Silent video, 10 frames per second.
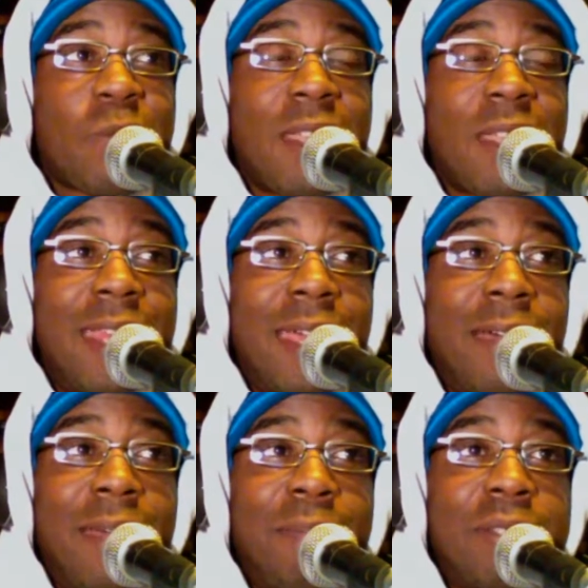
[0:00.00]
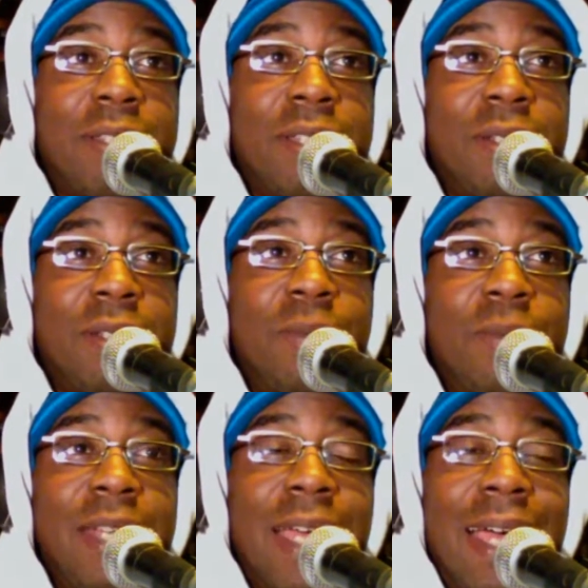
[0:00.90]
Now that particular
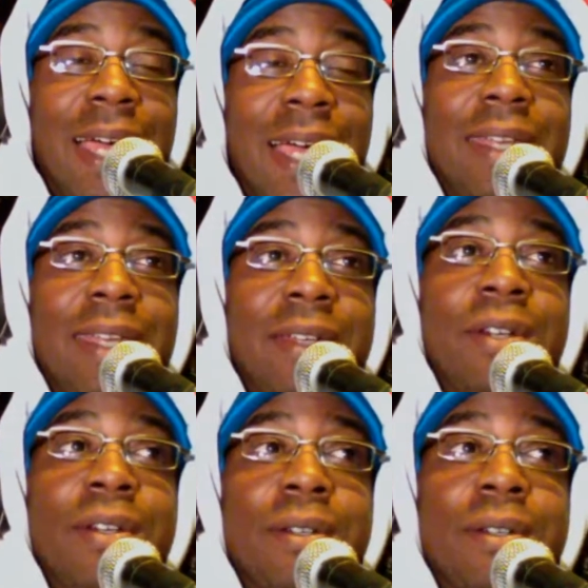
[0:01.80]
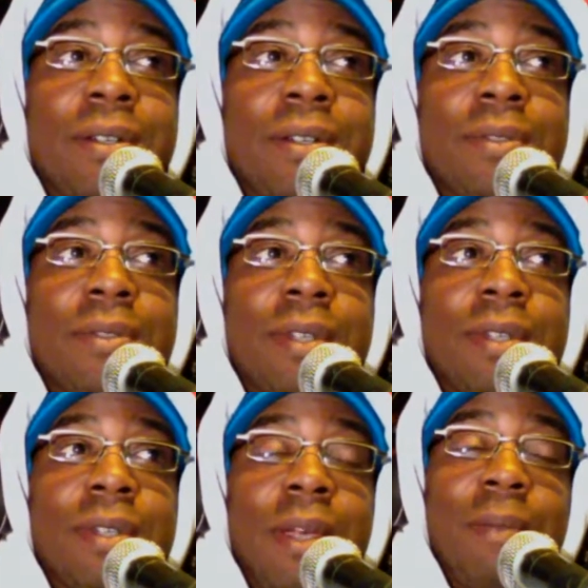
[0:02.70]
one I hadn't heard,
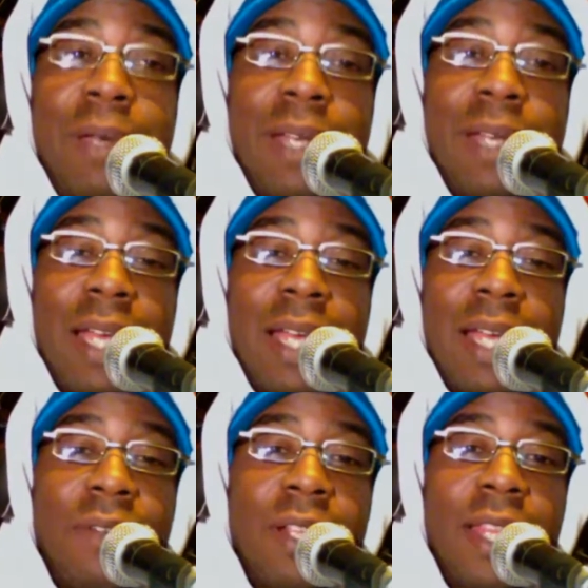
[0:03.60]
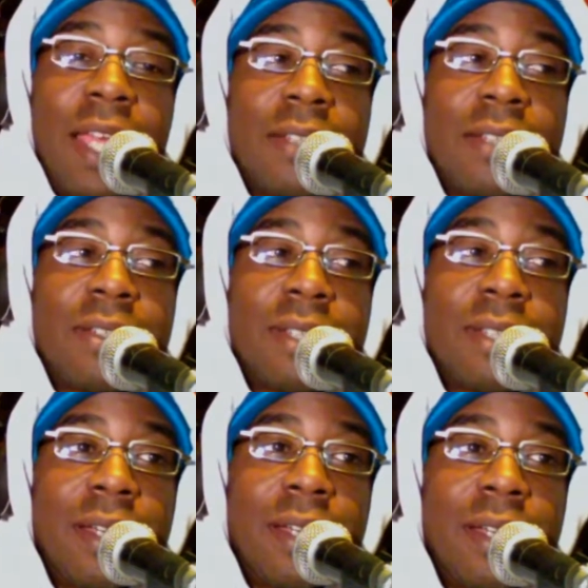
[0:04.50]
but I've heard a lot of
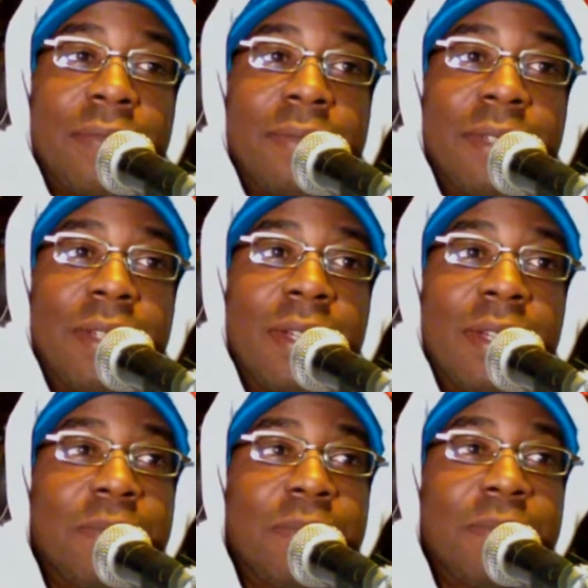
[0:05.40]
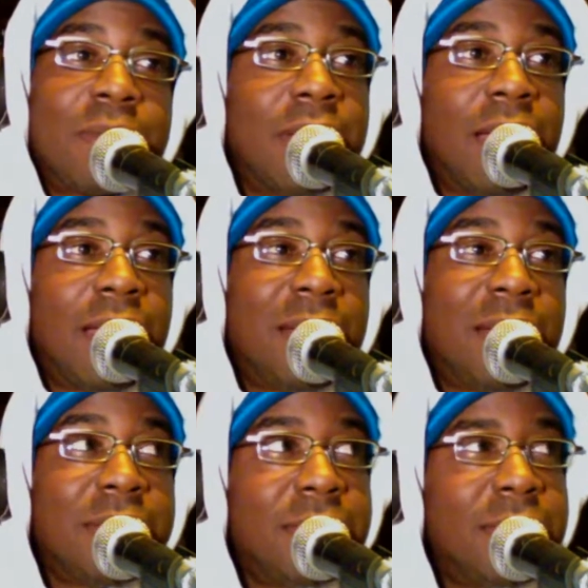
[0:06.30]
stuff. You know what I'm saying?
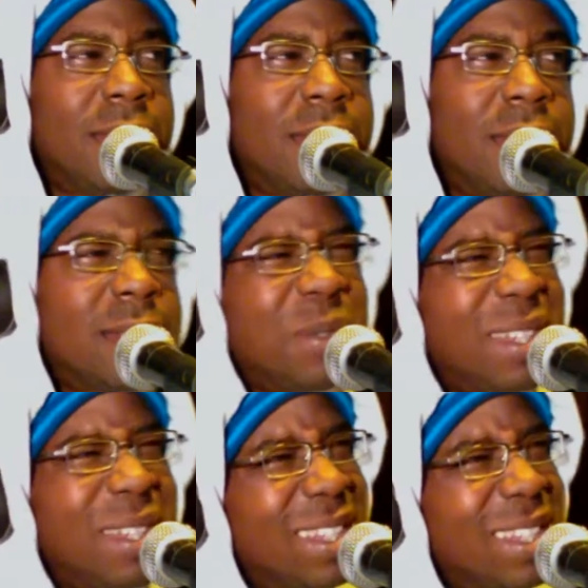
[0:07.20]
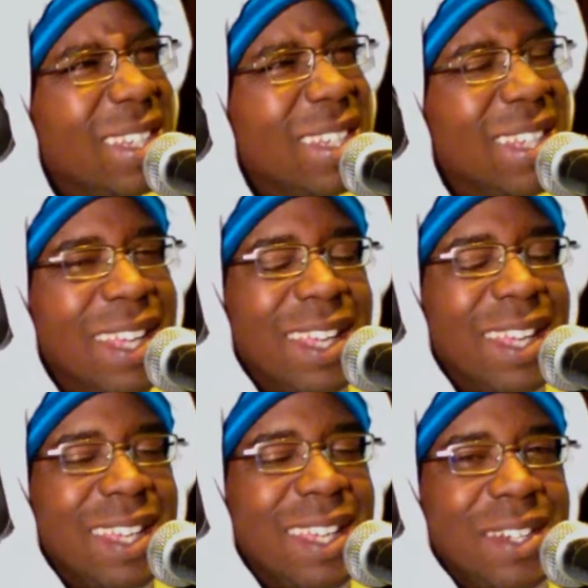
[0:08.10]
It's like what the,
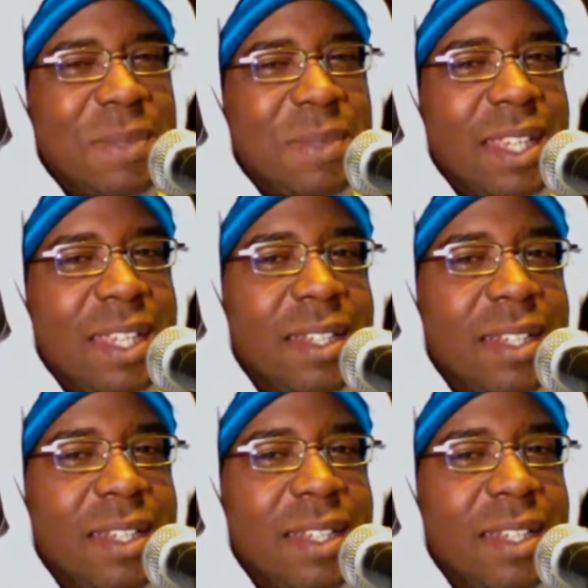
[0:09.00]
you know what I'm saying?